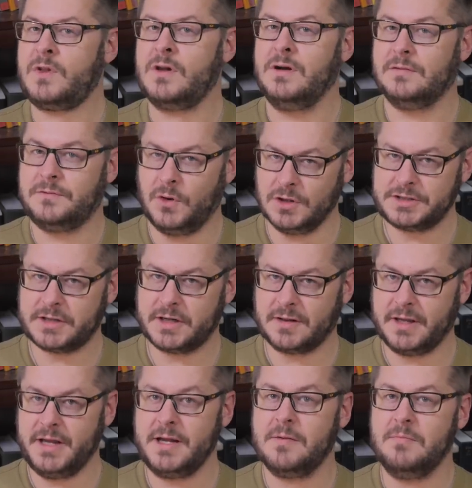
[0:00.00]

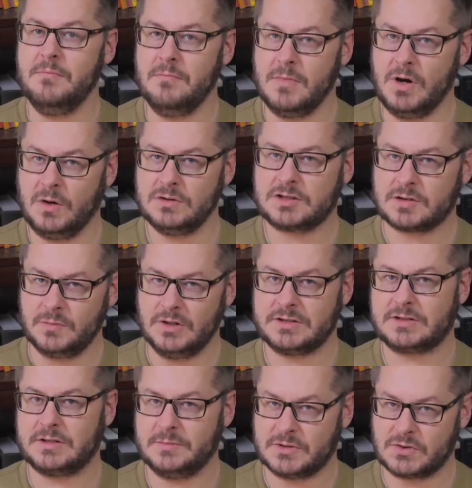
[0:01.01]
Unfortunately, most
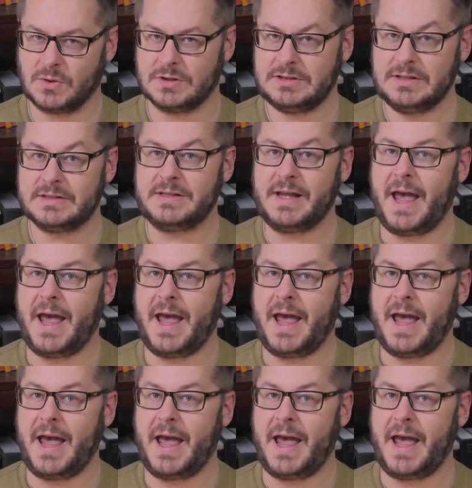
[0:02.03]
Muslim sources